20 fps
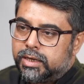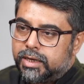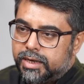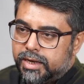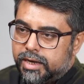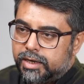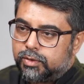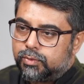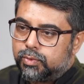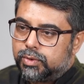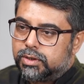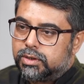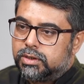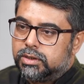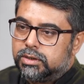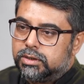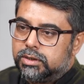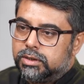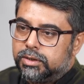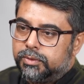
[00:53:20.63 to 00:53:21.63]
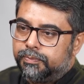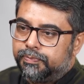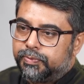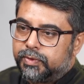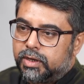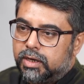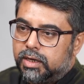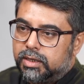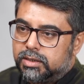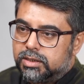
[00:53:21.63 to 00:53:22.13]
connect with the
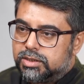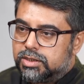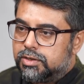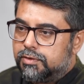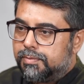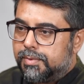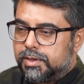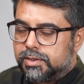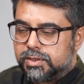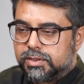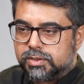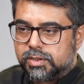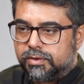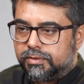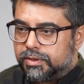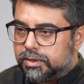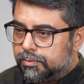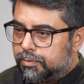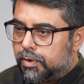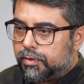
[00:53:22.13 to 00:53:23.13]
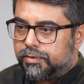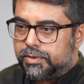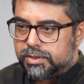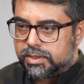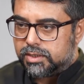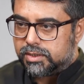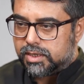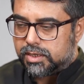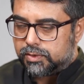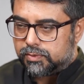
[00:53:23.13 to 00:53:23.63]
other chief ministers of other
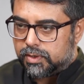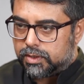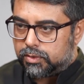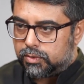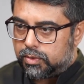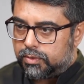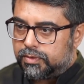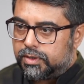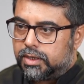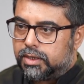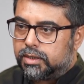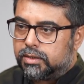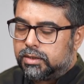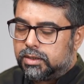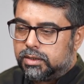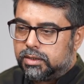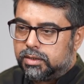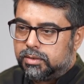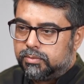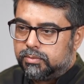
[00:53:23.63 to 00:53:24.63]
provinces as well. We can,